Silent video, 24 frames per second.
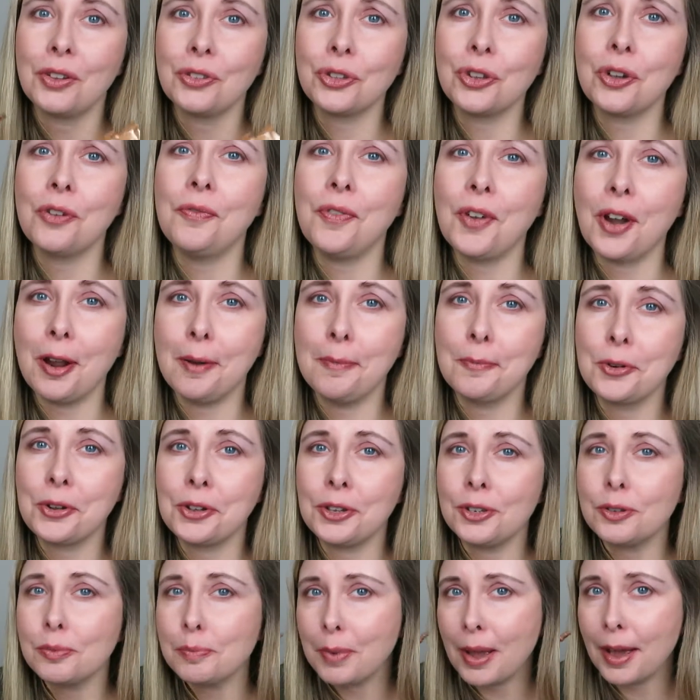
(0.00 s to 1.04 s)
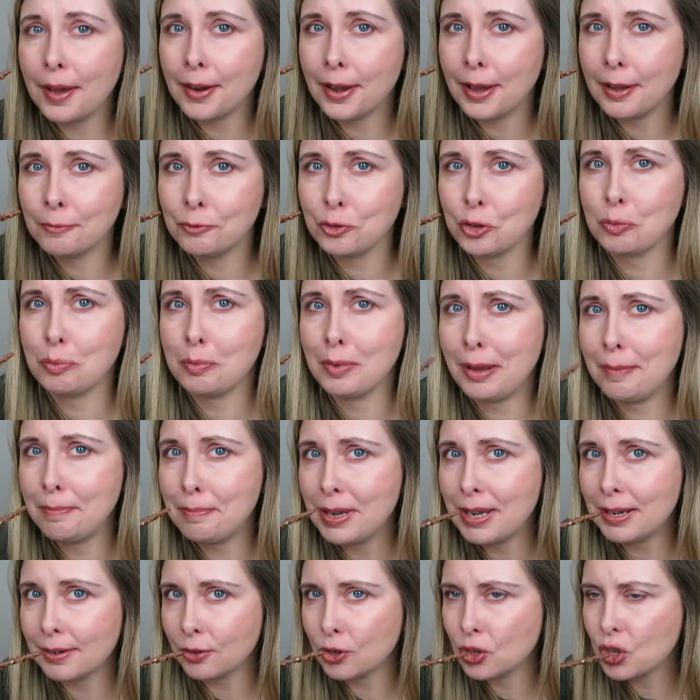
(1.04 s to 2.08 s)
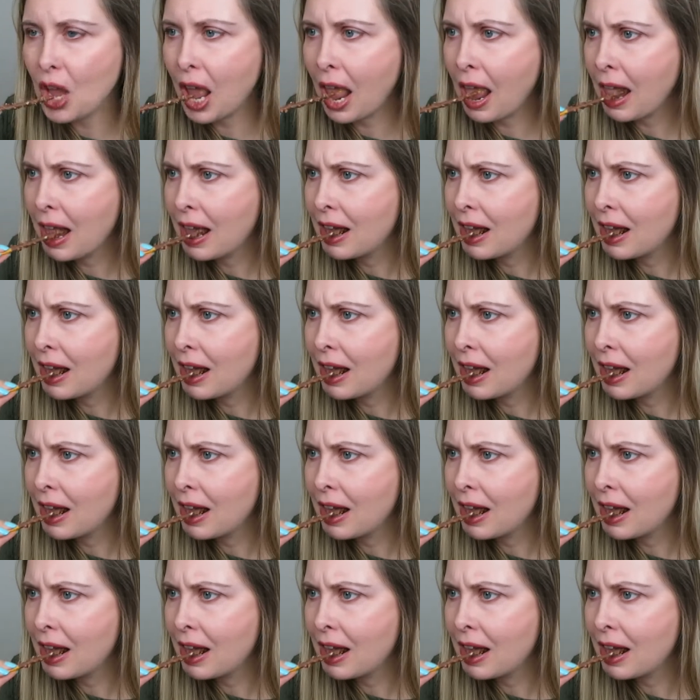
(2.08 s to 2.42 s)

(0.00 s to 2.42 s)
So far, I'm really spot on with my picks.